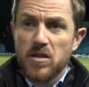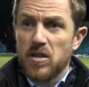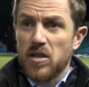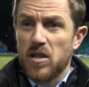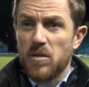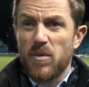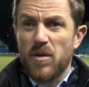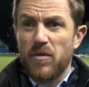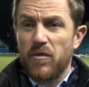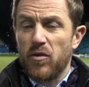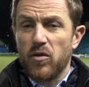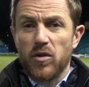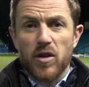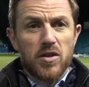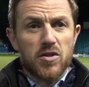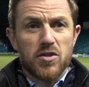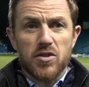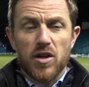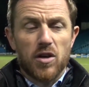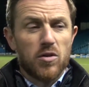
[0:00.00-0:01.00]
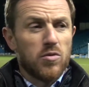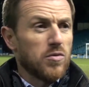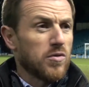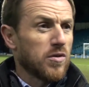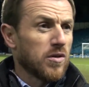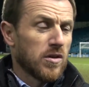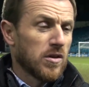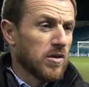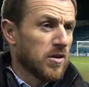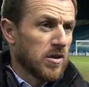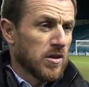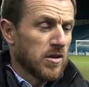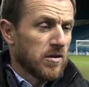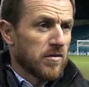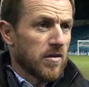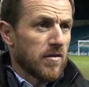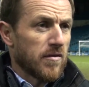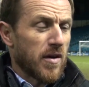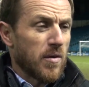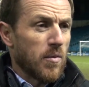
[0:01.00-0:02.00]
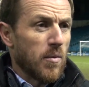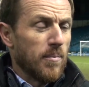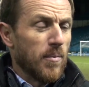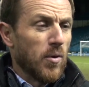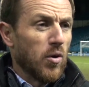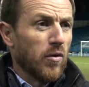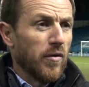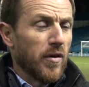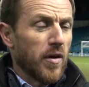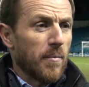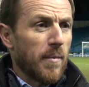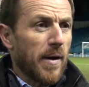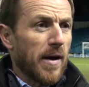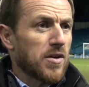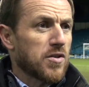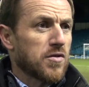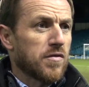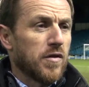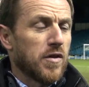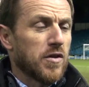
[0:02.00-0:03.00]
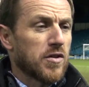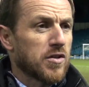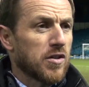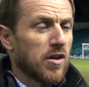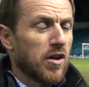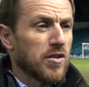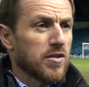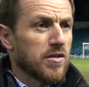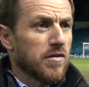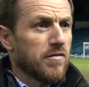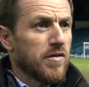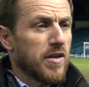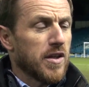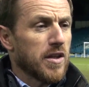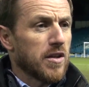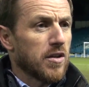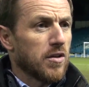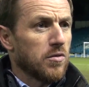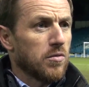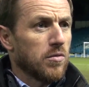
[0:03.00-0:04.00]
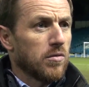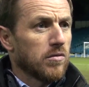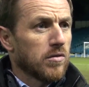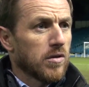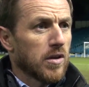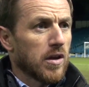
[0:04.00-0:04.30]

I thought they showed that they were more than a match for the size of Nihu